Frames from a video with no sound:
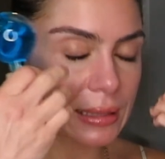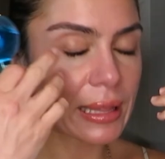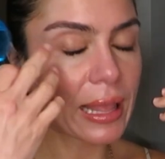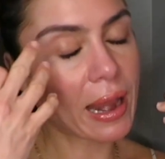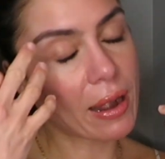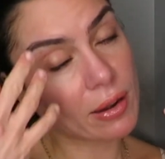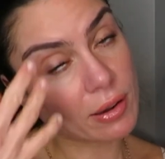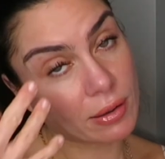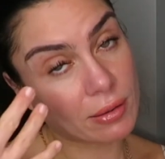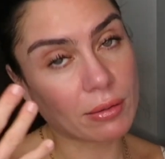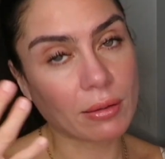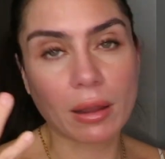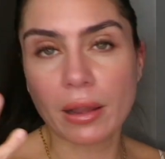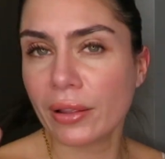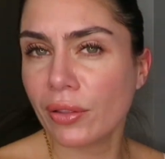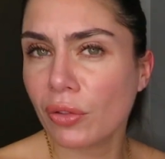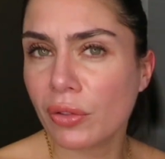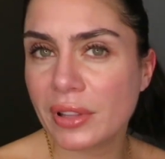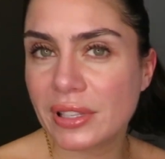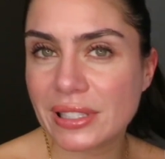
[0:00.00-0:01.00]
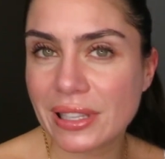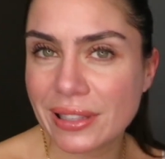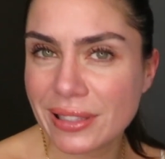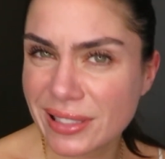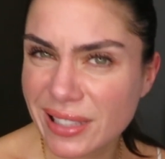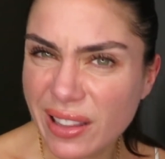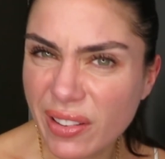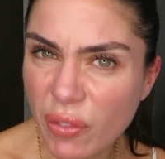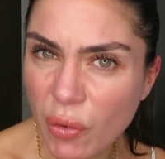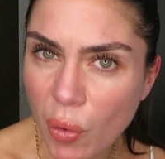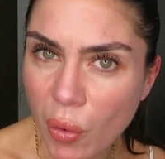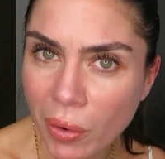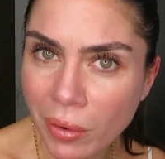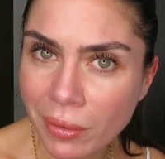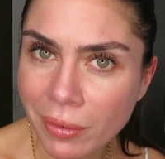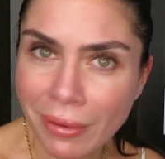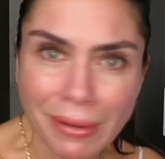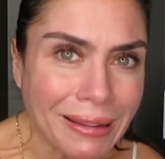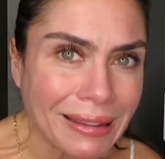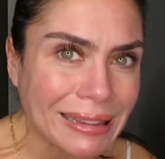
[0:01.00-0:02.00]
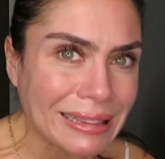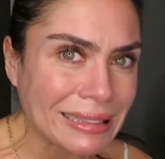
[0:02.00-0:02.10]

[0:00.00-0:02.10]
they are, I don't know, is that a word?